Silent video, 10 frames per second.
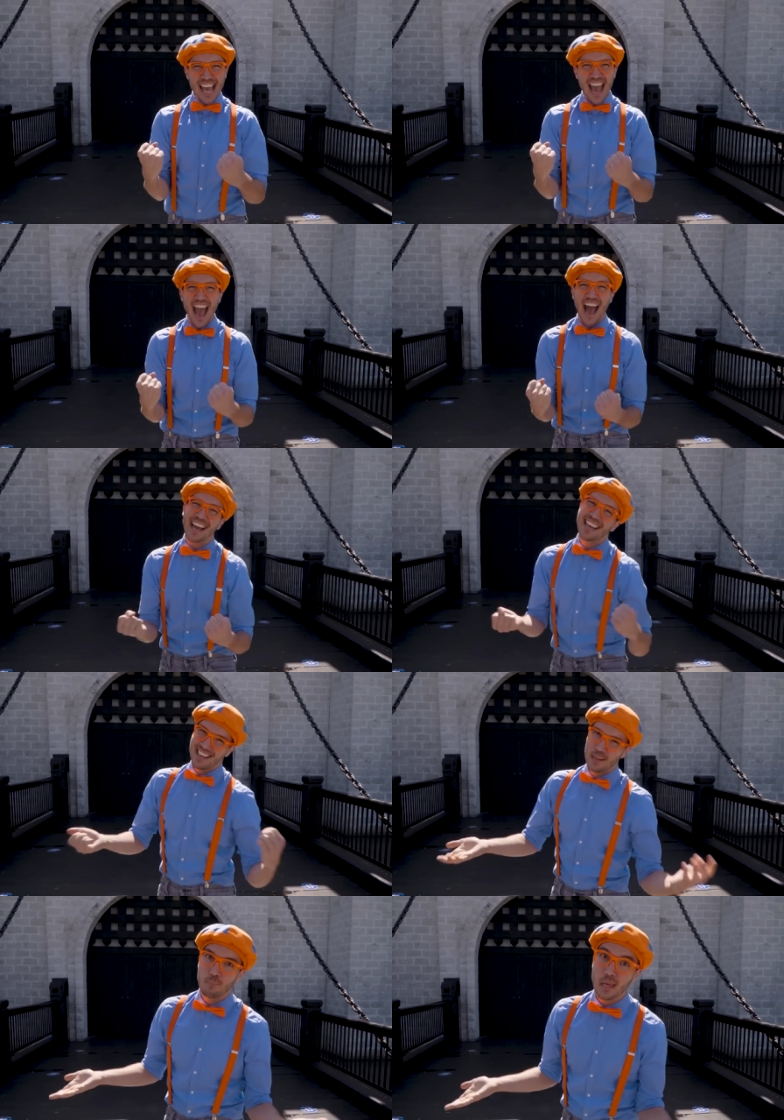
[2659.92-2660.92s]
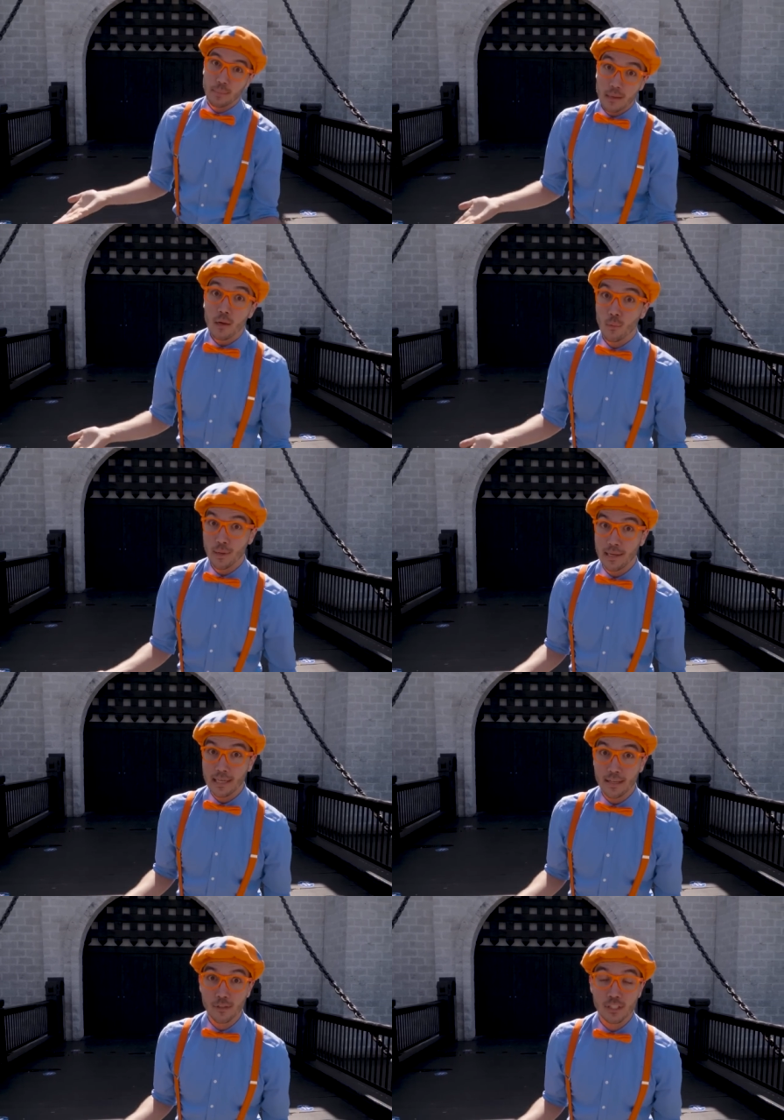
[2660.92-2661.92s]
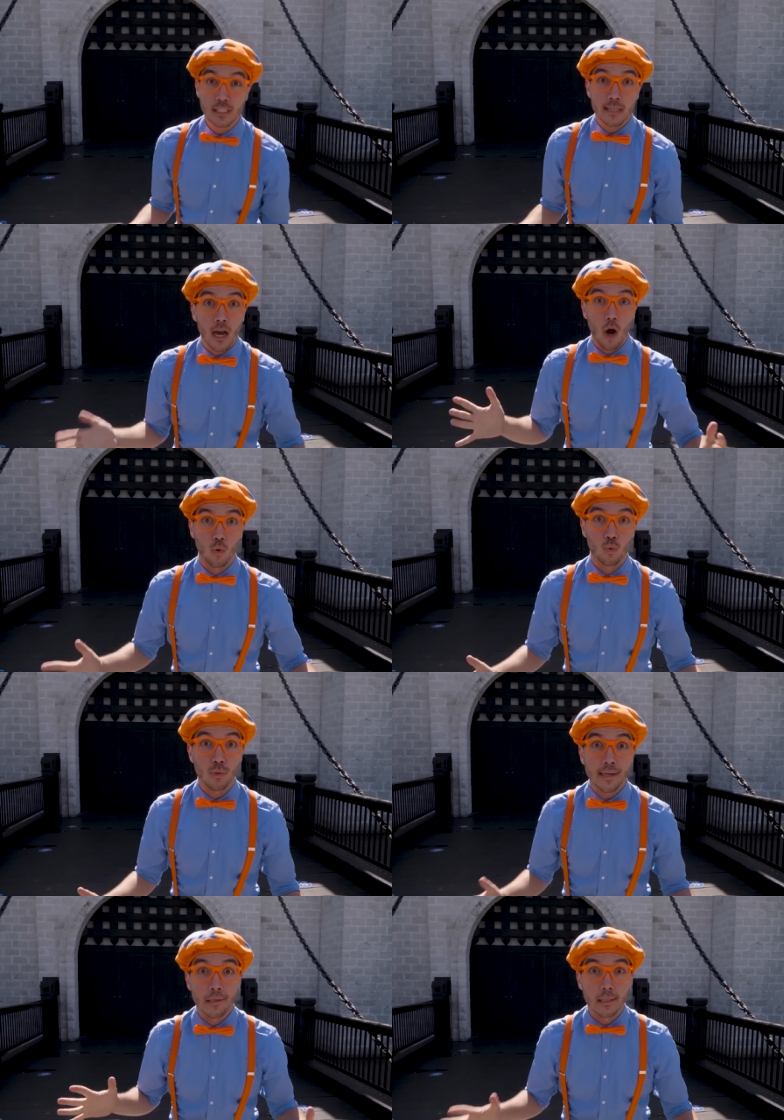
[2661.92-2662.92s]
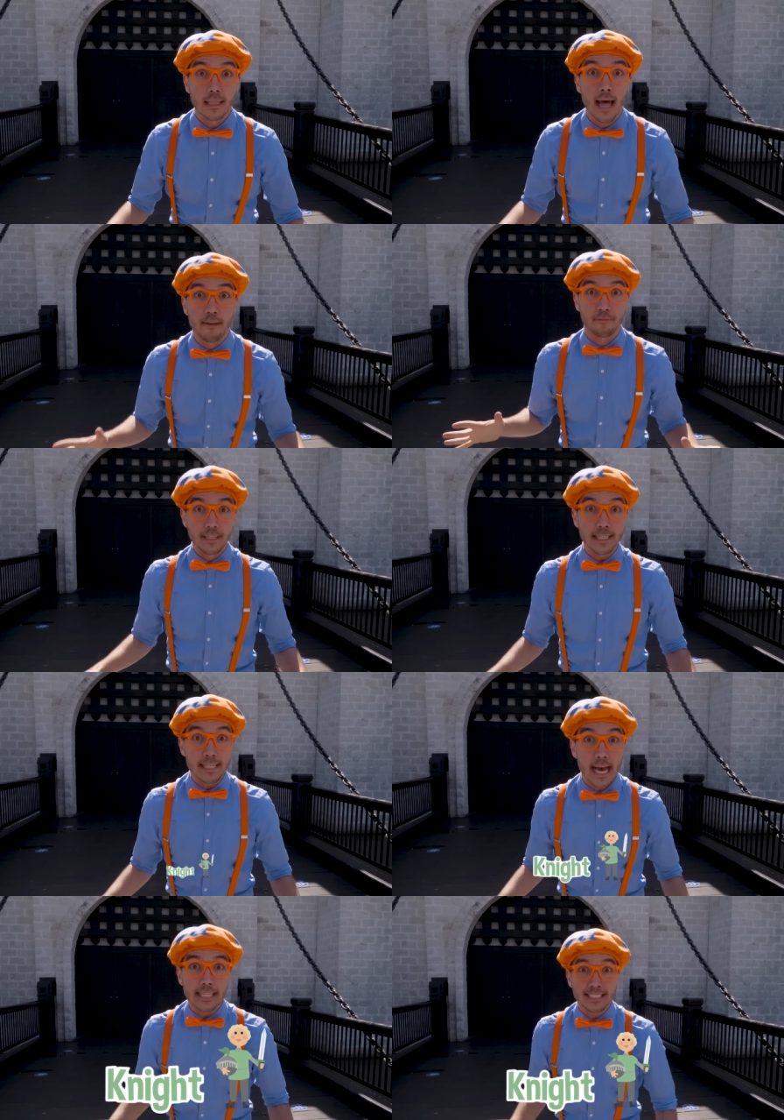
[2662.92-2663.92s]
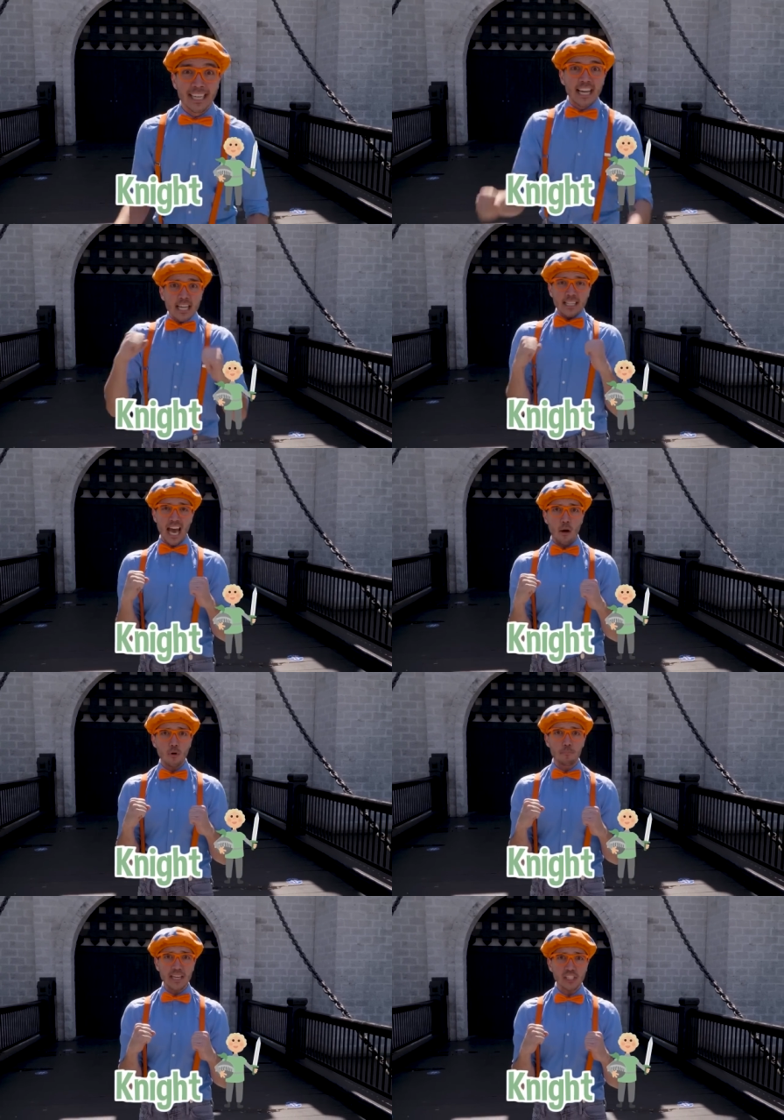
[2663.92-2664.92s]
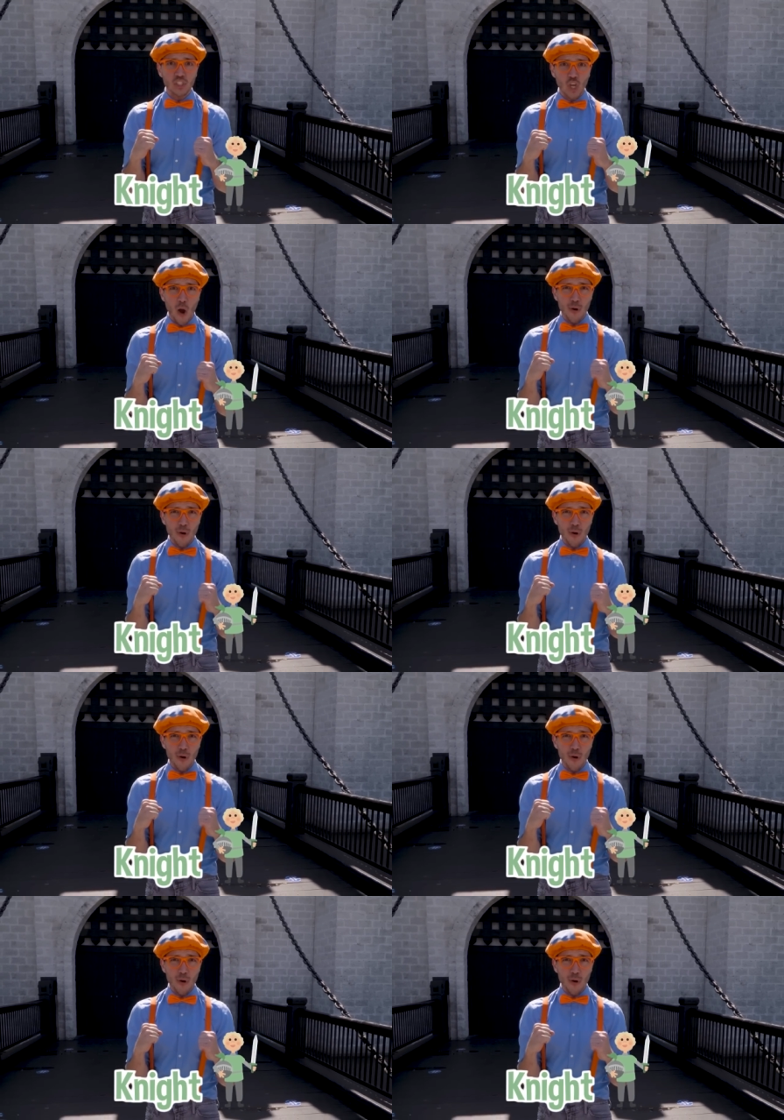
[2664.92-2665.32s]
Yeah. Maybe we can even see a real life knight that would be so